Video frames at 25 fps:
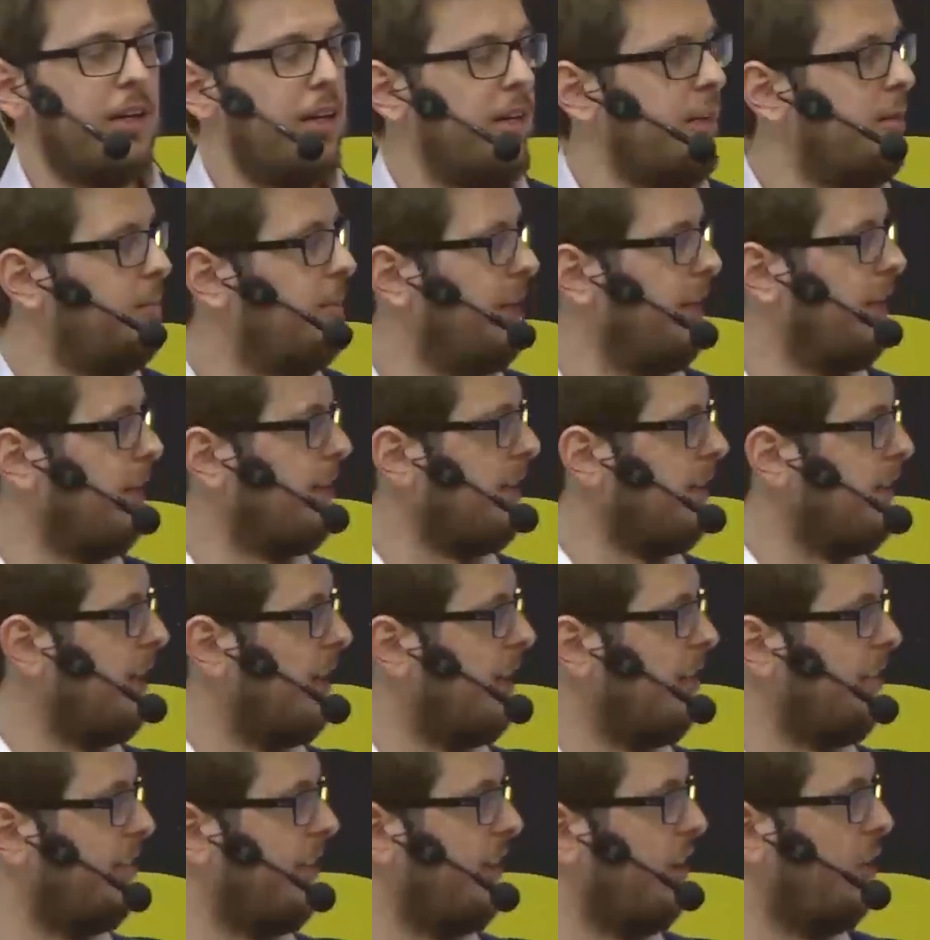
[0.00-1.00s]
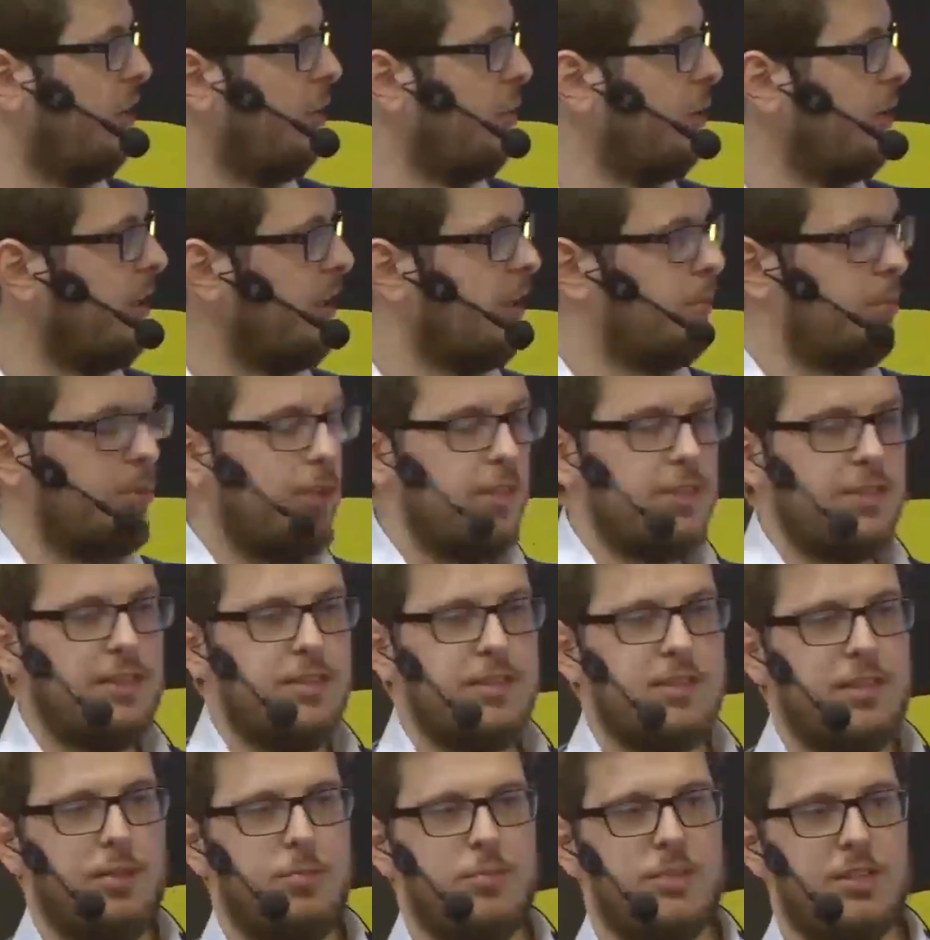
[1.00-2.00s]
independently, have their own ERP
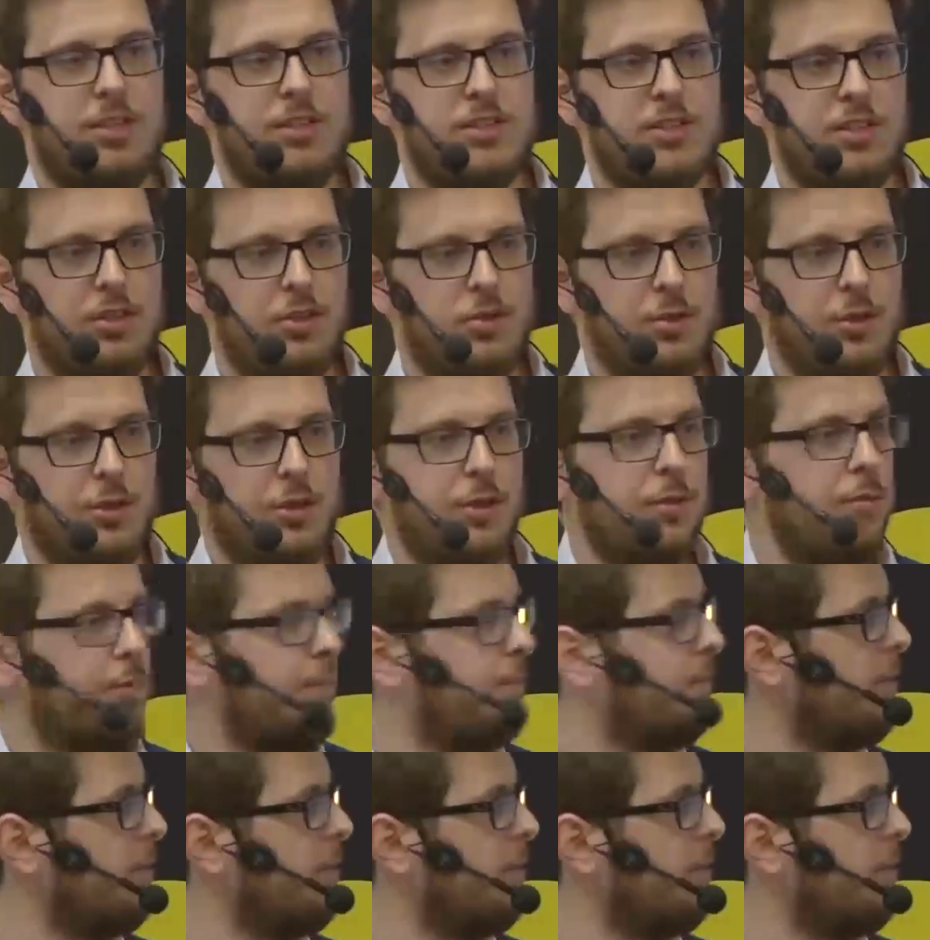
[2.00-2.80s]
systems and so on.